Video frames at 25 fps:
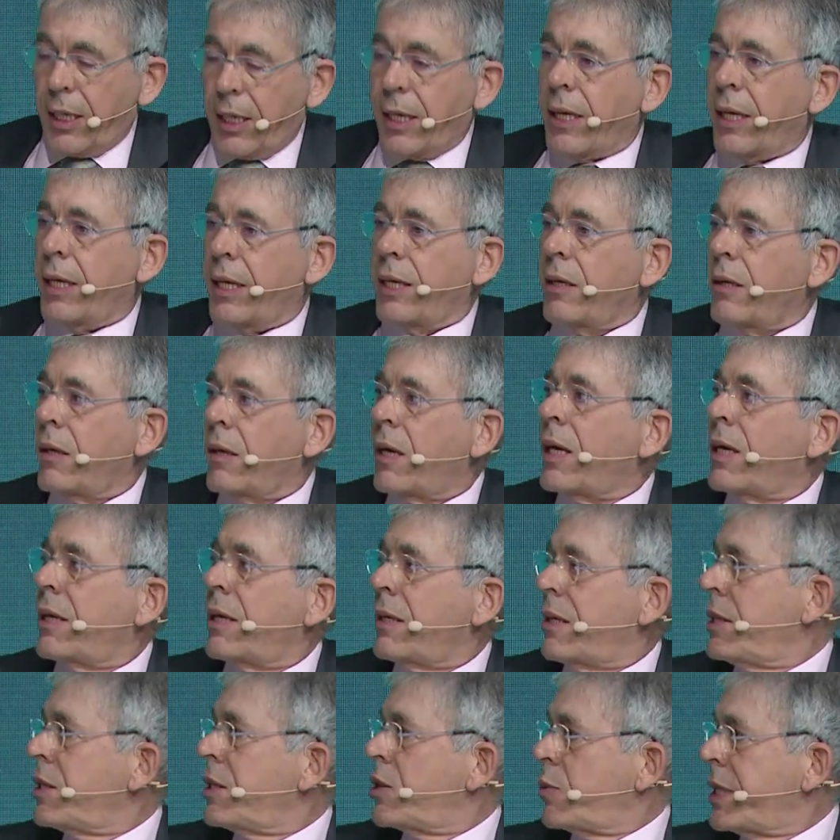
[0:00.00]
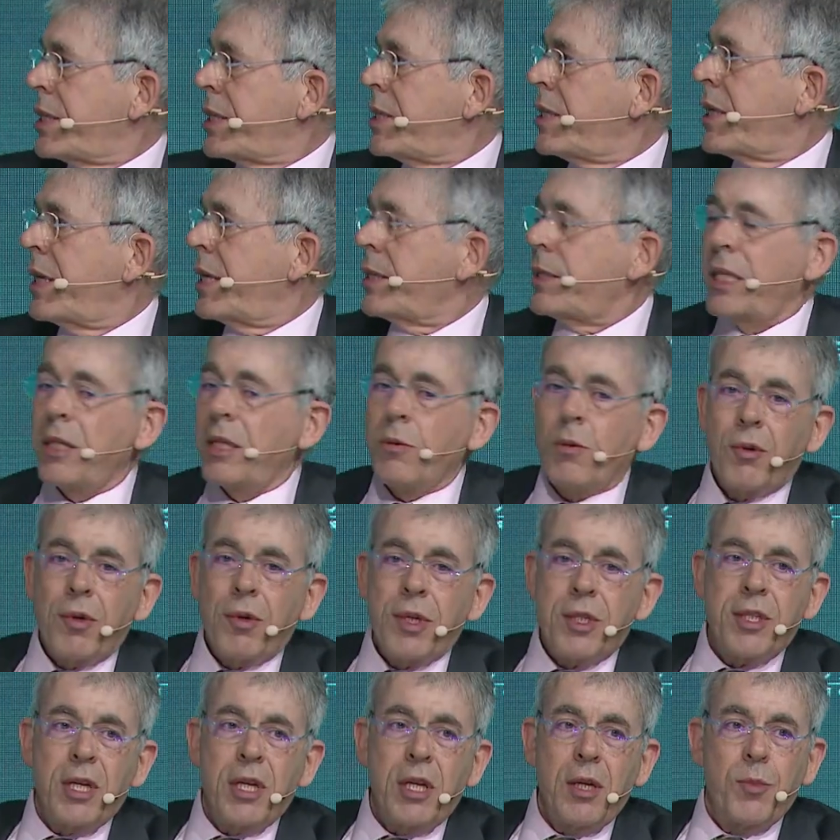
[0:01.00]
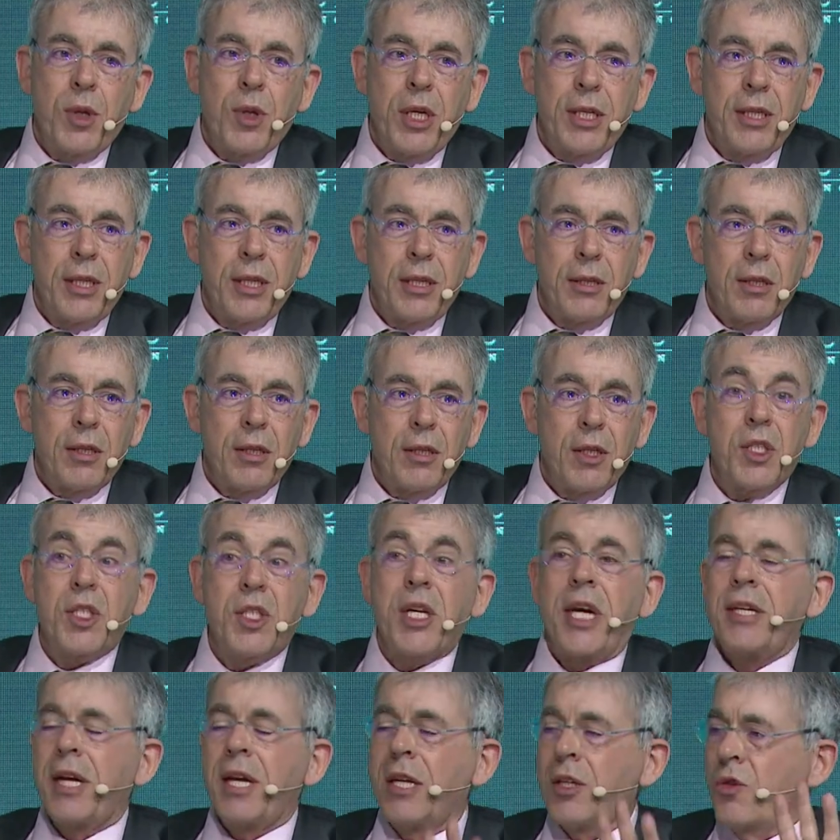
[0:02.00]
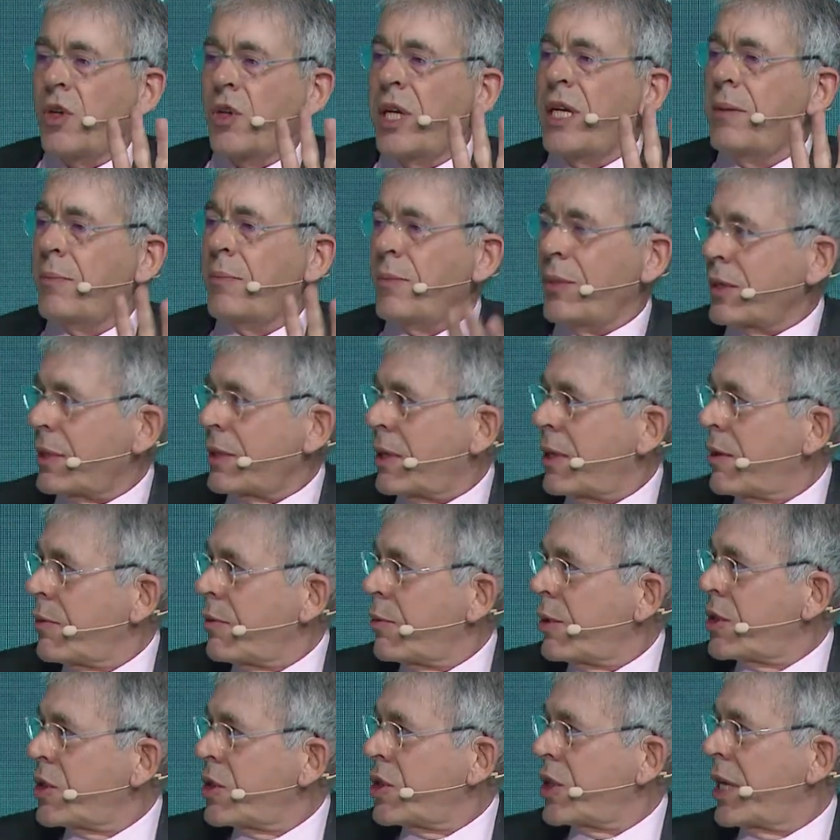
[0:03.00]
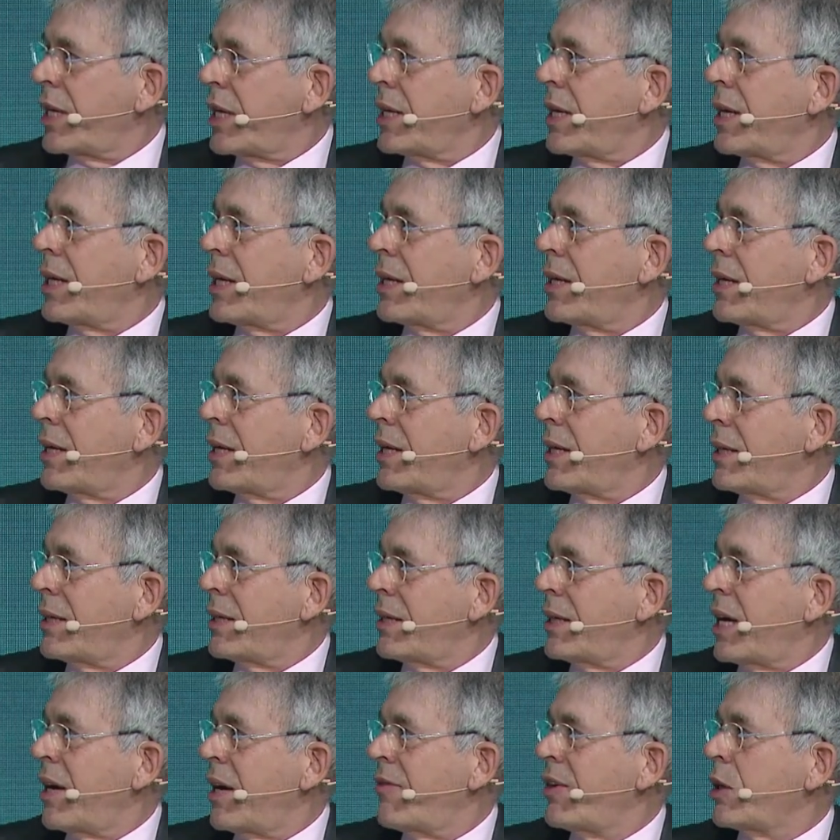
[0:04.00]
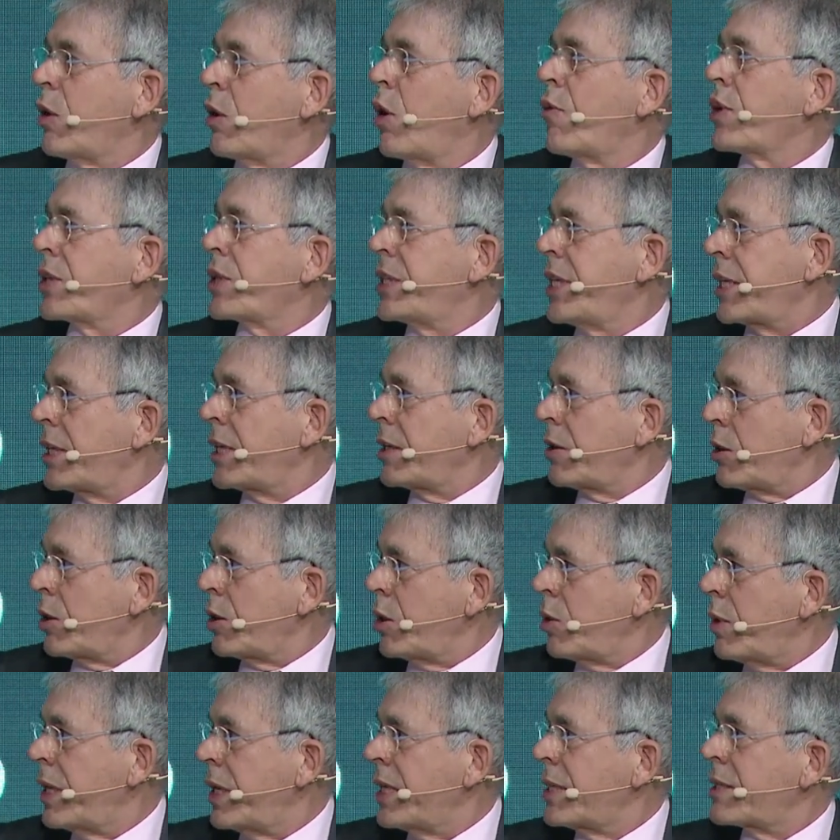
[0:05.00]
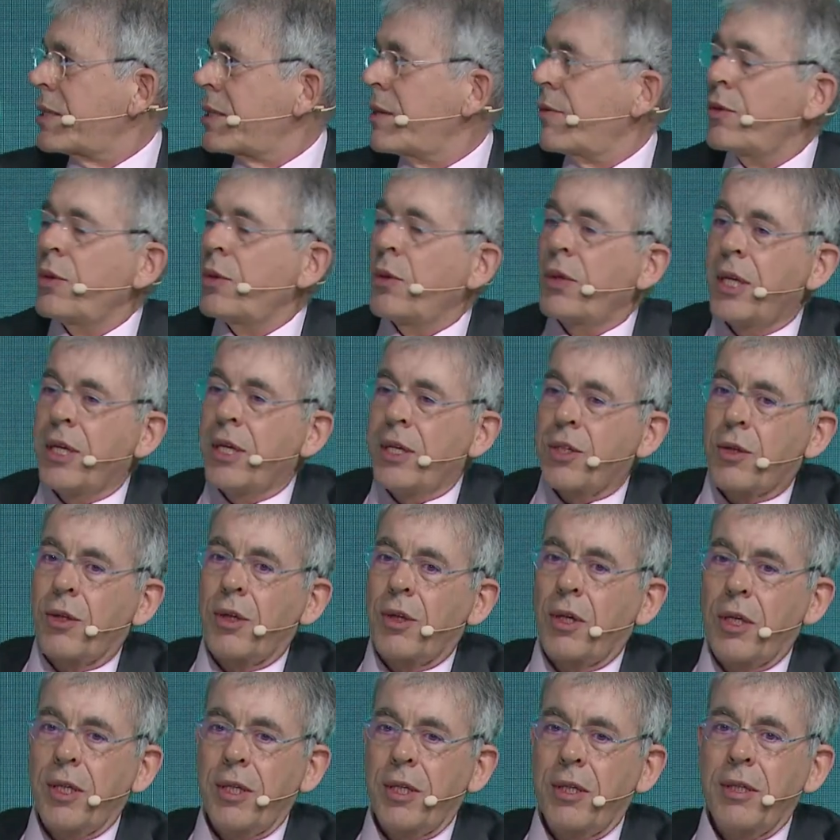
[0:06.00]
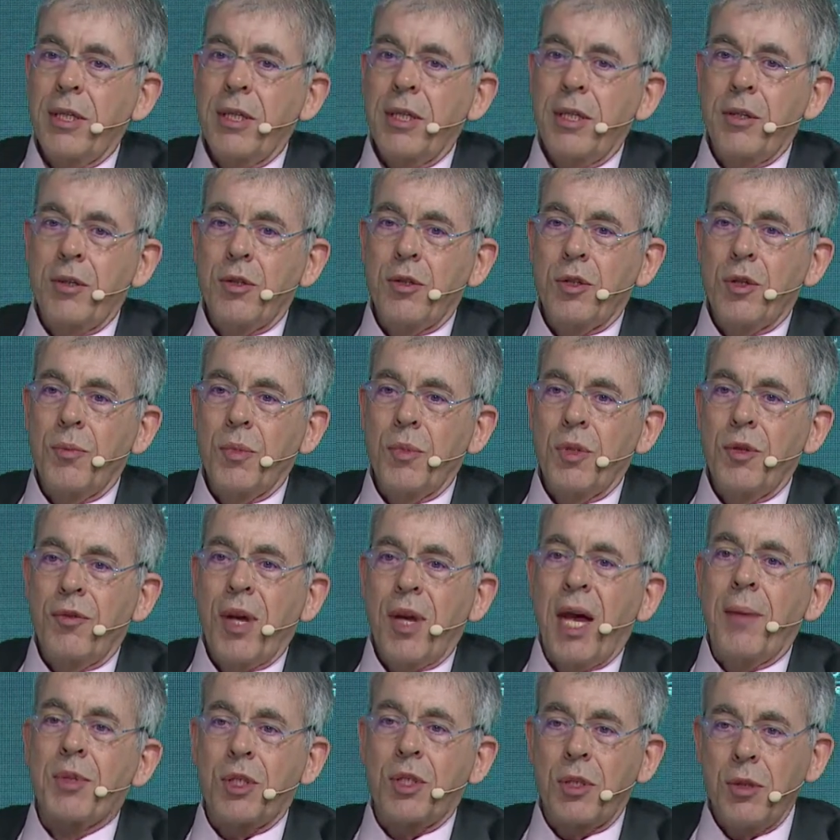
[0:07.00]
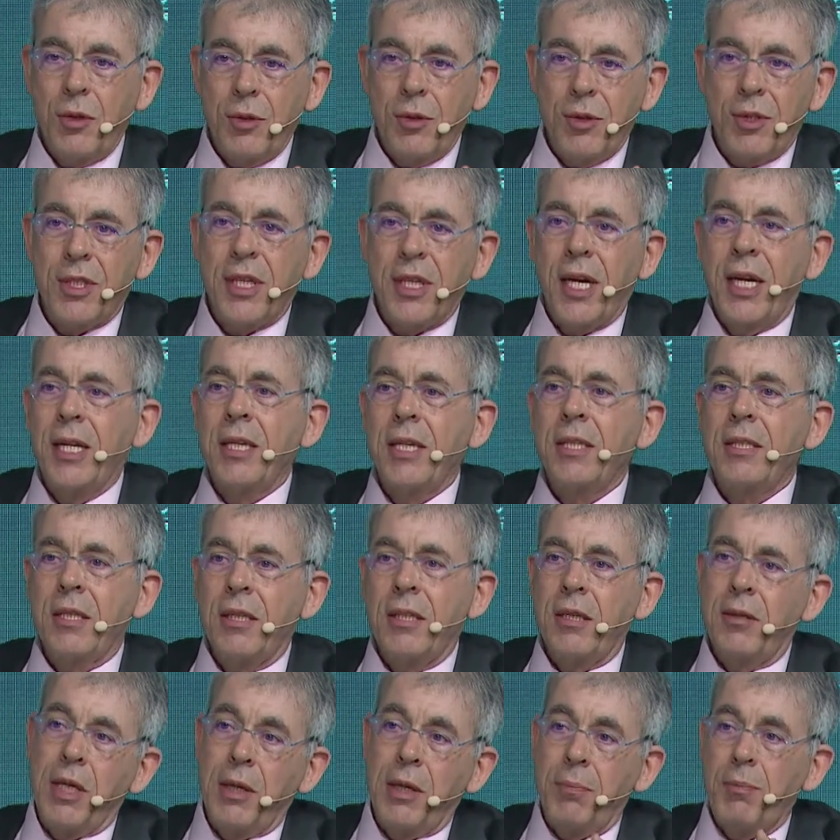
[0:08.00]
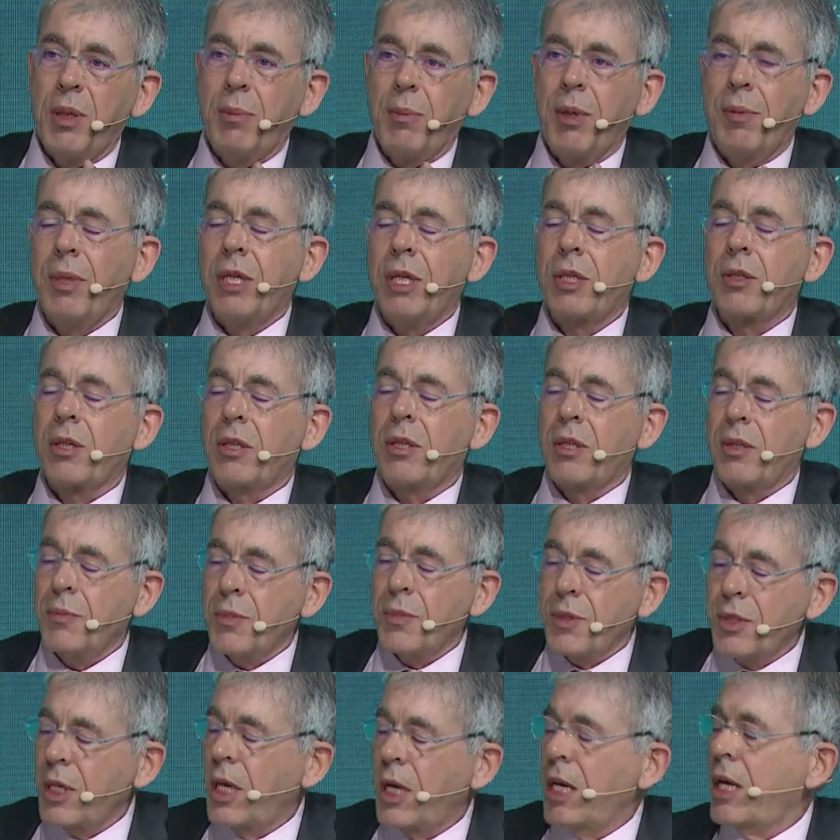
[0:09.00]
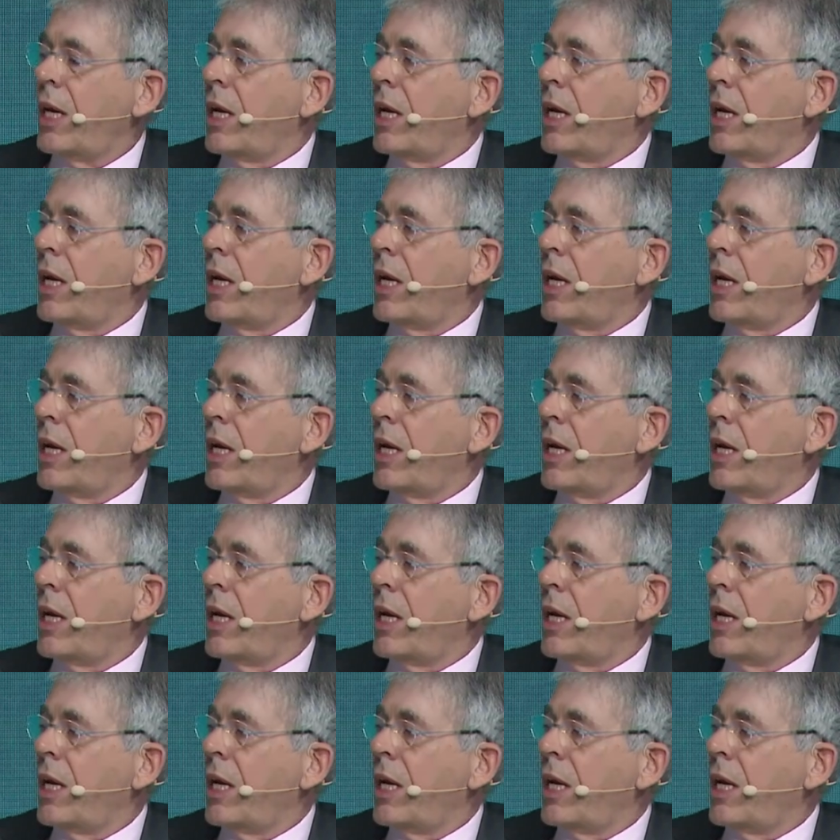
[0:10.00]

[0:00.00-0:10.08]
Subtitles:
And in 2019, we were celebrating the China dream, with China having overtaken the US a few years earlier in terms of absolute size, in PPP terms.